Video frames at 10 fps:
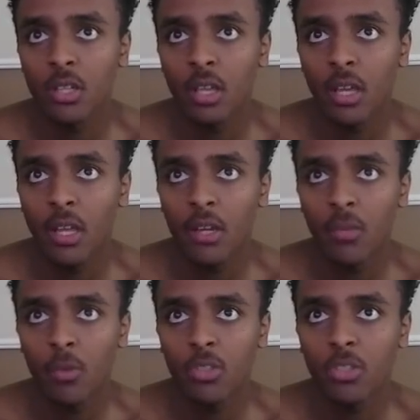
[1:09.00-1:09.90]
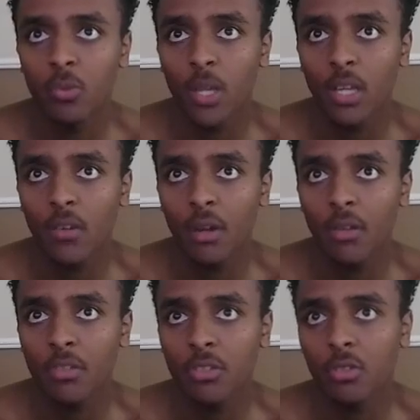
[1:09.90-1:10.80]
and we're just waiting
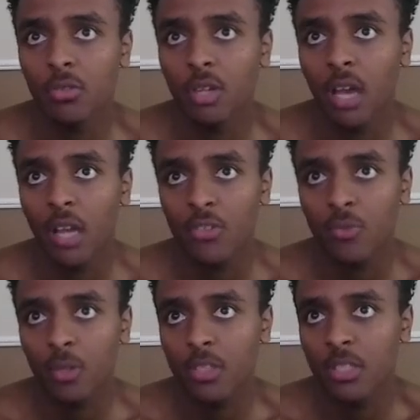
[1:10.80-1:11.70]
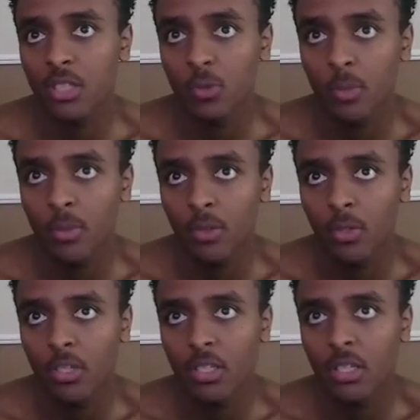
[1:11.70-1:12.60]
around. So I just want to see a sweep of
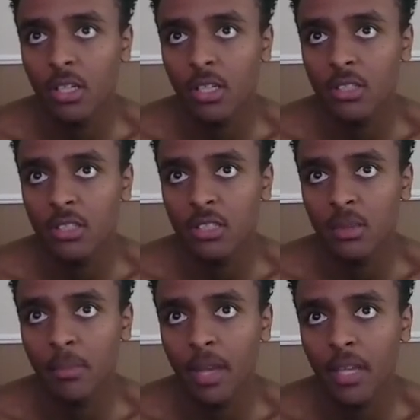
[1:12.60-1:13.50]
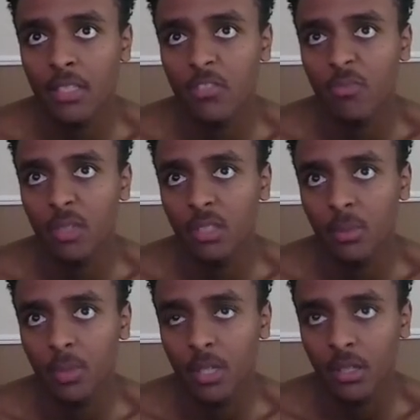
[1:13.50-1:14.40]
liquidity here because this is a massive buildup
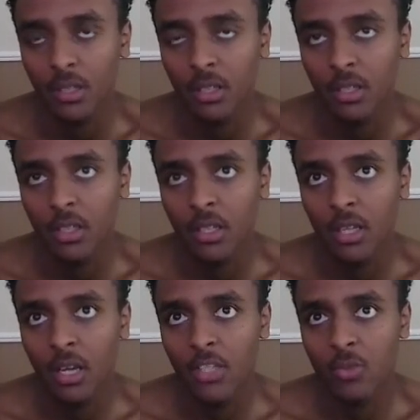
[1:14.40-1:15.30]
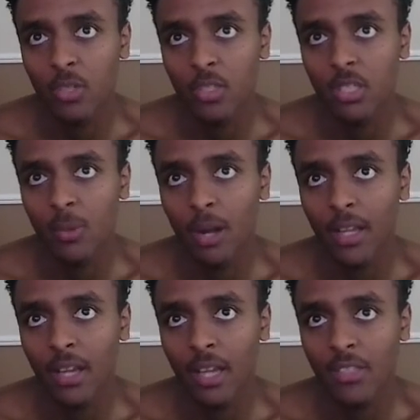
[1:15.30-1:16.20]
here. And I just want to see where I
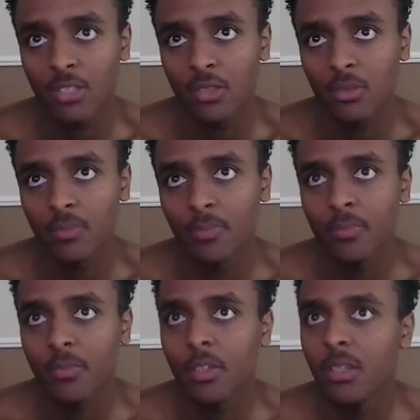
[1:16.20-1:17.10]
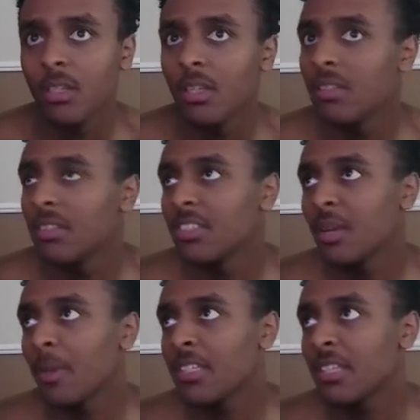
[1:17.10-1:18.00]
can execute. To
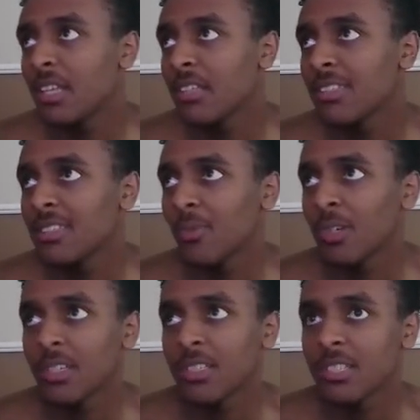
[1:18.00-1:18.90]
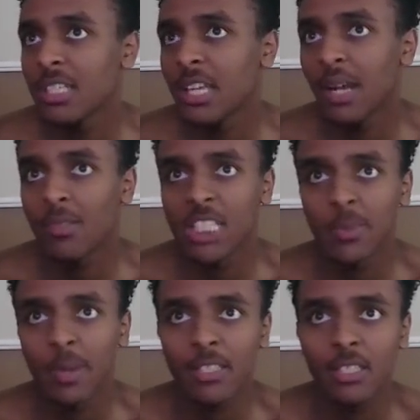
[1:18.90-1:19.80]
some extent, one could say that I was
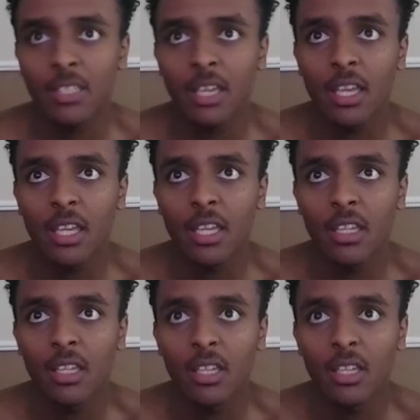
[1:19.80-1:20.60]
expecting a